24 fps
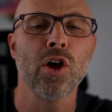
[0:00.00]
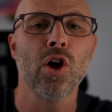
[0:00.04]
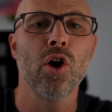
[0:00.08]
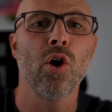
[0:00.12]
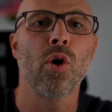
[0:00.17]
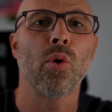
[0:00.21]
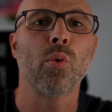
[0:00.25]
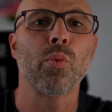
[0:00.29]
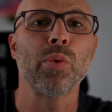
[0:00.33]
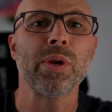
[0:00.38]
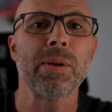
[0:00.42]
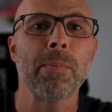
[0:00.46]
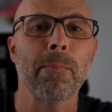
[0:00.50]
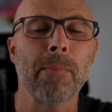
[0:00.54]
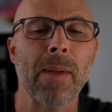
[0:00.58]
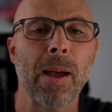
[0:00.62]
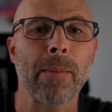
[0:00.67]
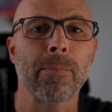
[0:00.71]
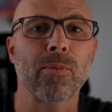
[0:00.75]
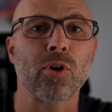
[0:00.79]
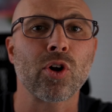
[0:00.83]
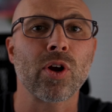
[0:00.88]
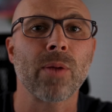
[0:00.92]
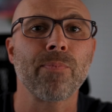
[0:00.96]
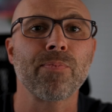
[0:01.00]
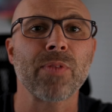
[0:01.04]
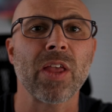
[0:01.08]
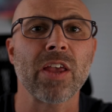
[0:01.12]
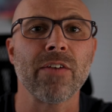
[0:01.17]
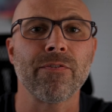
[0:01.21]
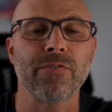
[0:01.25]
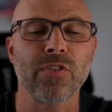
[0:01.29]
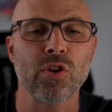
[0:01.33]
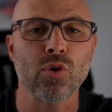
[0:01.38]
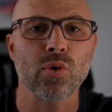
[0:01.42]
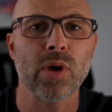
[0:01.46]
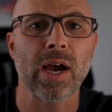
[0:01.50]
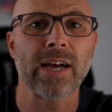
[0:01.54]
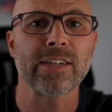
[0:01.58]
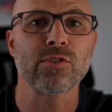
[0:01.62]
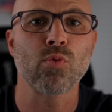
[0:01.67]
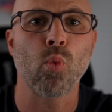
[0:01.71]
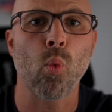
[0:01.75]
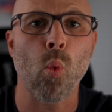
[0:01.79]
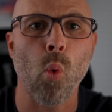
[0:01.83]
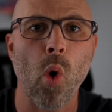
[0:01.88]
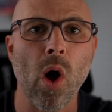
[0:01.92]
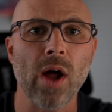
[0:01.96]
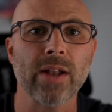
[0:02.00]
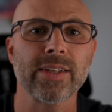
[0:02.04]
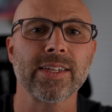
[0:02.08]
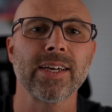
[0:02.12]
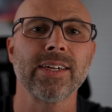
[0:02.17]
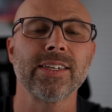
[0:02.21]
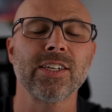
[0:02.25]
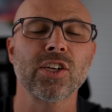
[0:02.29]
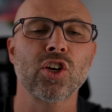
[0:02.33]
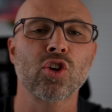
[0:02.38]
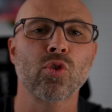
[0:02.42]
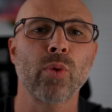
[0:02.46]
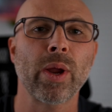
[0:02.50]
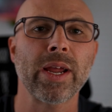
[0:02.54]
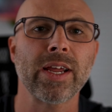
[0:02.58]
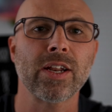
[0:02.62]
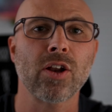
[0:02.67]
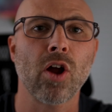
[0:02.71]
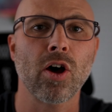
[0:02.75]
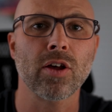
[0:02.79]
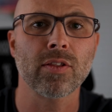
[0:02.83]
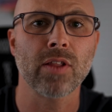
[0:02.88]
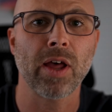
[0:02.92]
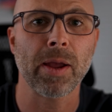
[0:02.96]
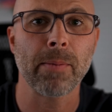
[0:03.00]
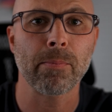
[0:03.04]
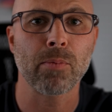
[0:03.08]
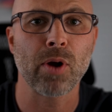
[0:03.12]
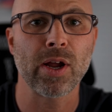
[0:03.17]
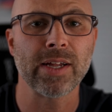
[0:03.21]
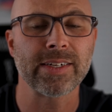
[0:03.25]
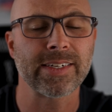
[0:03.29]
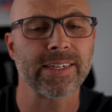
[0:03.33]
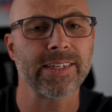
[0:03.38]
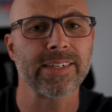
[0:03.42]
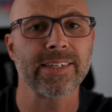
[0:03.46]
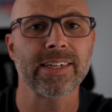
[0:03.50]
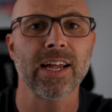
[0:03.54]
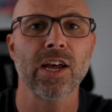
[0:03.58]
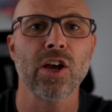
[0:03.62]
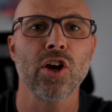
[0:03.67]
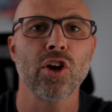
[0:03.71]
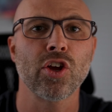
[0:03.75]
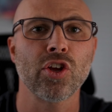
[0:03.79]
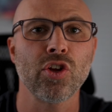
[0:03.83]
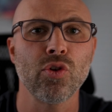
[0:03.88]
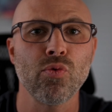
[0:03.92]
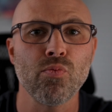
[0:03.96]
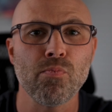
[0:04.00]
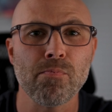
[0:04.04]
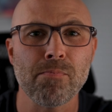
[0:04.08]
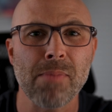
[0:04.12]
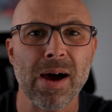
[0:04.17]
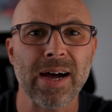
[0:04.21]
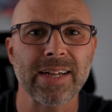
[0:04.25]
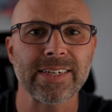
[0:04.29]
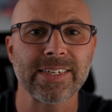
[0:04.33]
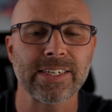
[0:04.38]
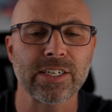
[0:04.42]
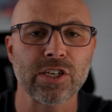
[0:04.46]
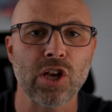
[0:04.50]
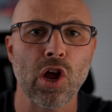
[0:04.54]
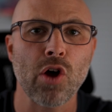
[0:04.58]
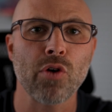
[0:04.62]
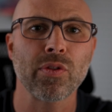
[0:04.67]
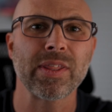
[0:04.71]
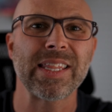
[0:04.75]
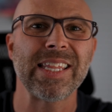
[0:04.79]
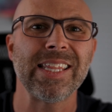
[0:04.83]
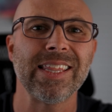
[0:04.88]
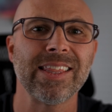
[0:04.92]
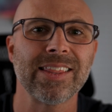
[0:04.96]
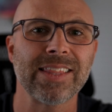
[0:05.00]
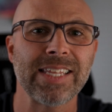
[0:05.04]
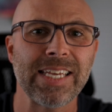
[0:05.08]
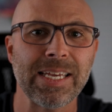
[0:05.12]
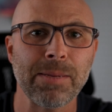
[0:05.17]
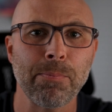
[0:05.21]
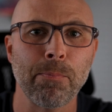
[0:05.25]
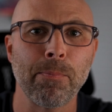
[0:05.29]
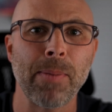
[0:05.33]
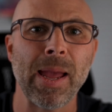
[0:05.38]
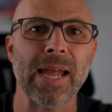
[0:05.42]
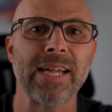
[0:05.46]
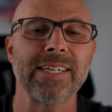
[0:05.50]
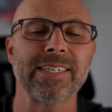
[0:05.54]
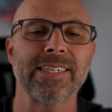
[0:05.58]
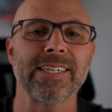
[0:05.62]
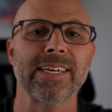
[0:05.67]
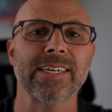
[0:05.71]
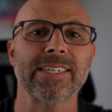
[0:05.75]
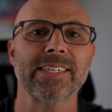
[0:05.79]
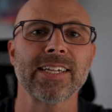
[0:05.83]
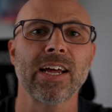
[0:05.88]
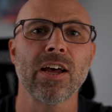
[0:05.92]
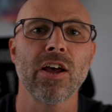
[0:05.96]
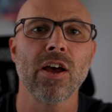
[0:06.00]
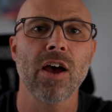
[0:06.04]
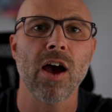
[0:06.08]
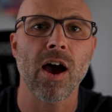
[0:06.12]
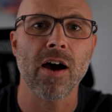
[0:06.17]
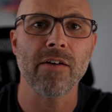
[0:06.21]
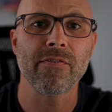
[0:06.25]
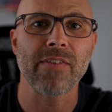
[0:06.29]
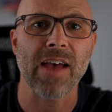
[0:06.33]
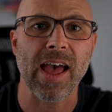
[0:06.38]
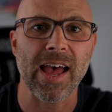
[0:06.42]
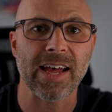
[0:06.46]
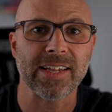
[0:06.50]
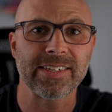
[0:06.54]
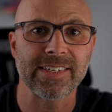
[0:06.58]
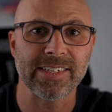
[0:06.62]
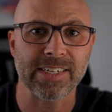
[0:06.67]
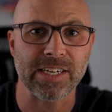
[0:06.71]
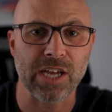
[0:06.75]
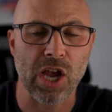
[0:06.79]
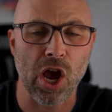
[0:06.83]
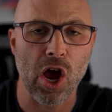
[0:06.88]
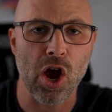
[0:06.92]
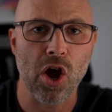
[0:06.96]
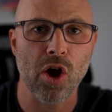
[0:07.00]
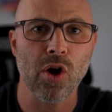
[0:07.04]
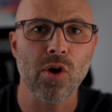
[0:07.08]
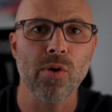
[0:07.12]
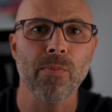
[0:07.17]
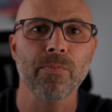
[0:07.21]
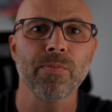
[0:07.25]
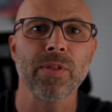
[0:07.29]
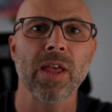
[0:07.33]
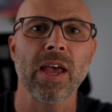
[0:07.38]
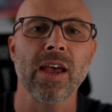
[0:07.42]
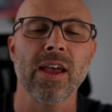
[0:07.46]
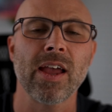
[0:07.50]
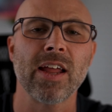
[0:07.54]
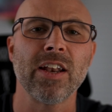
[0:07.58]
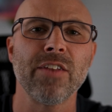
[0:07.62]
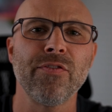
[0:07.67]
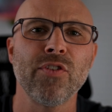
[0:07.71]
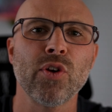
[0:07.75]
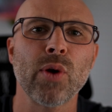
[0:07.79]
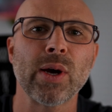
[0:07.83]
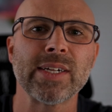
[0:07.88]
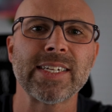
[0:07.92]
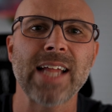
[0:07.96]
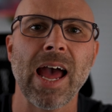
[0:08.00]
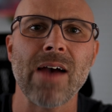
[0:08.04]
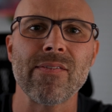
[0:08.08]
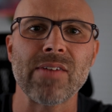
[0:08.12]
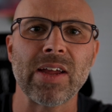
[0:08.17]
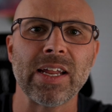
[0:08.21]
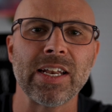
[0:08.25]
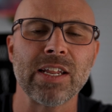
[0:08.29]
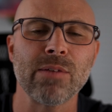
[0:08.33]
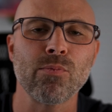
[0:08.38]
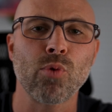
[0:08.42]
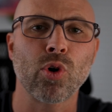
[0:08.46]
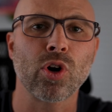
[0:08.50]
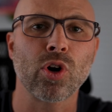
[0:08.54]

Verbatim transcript: Remember, if you guys want to create an online presence, you must know the basics of SEO. And if you guys have any more